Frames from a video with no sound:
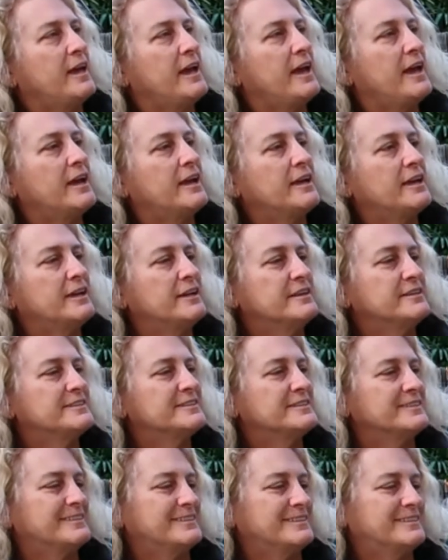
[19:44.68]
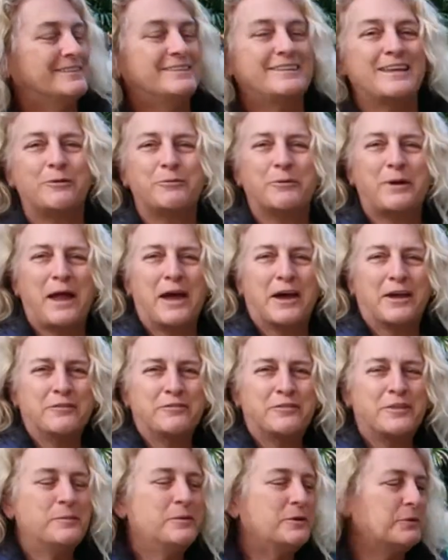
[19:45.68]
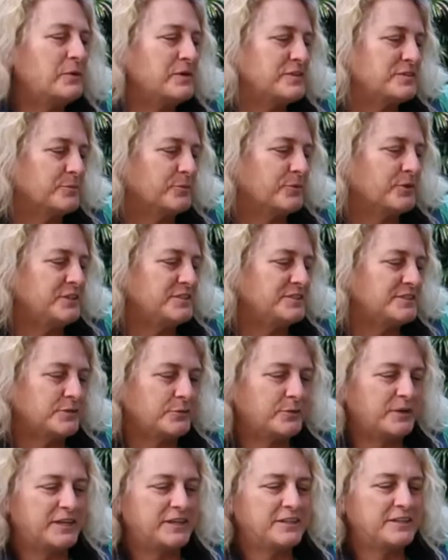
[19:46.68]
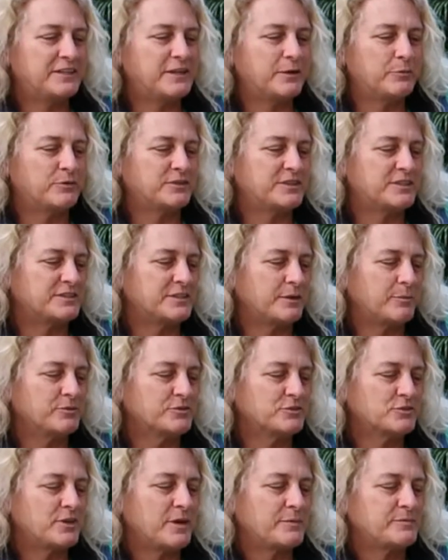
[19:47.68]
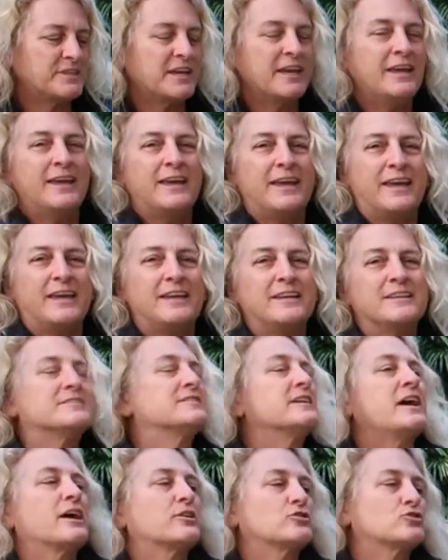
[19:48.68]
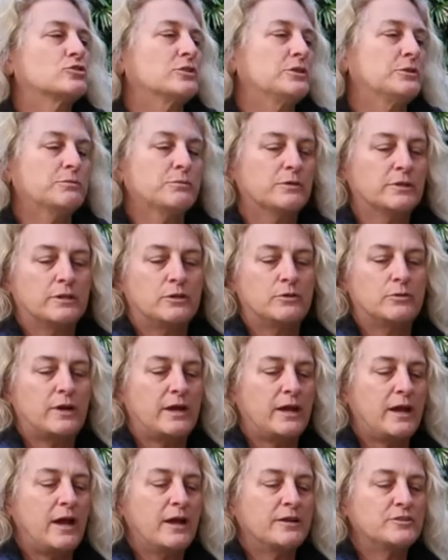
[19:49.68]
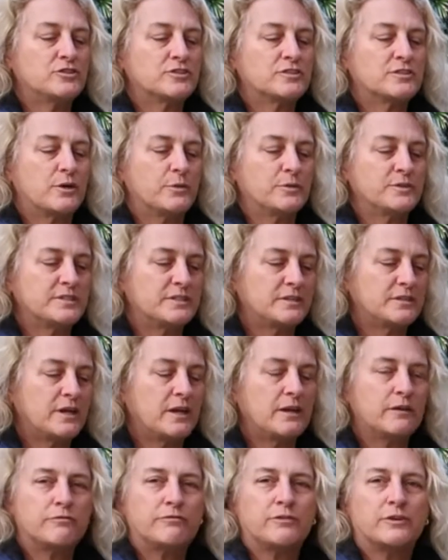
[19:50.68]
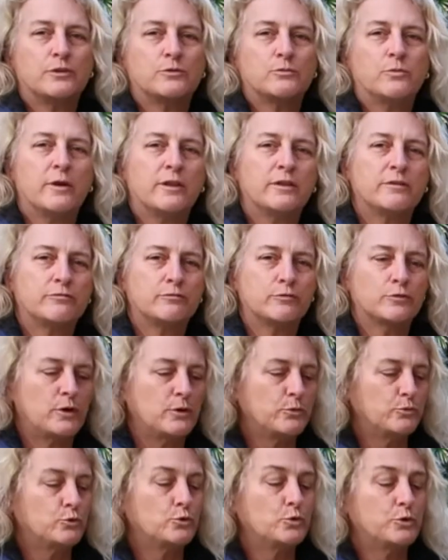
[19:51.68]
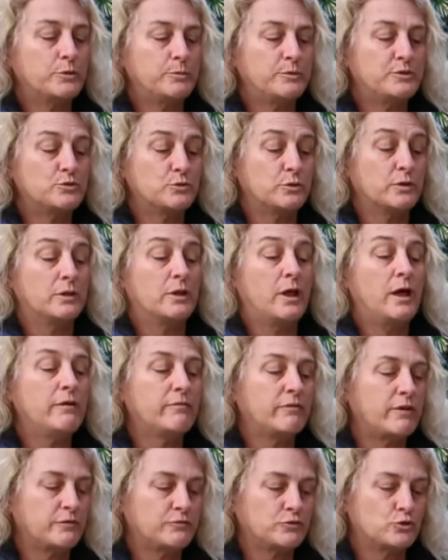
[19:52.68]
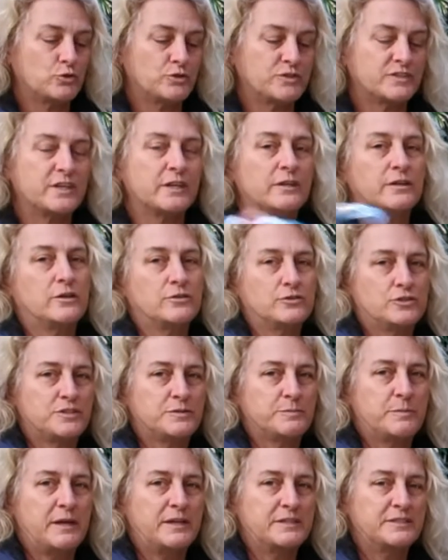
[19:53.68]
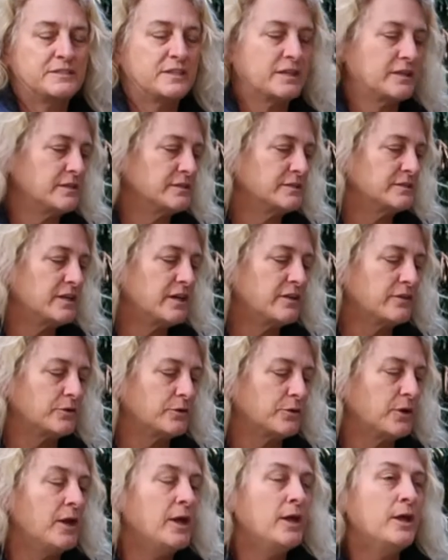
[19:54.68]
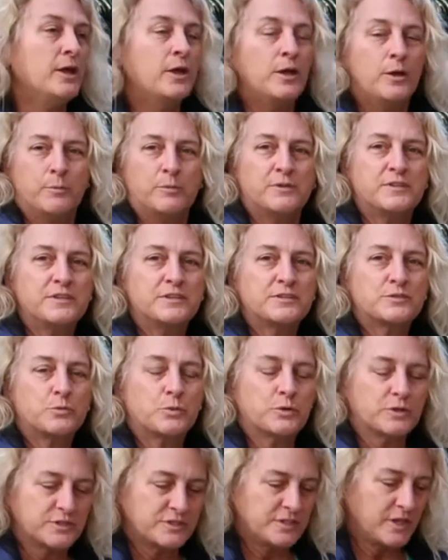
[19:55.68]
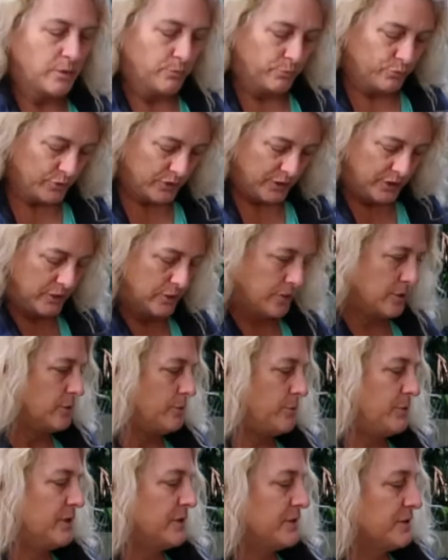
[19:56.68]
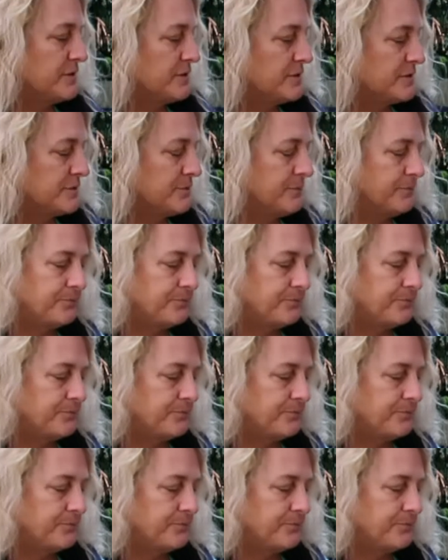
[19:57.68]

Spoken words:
and they were out of them at West Marine, so we ended up with the double straps, and it's actually really great. I just always had kind of figured, well, if we're going to be doing a lot of offshore sailing, I'll just buy a second tether. But this works out pretty good because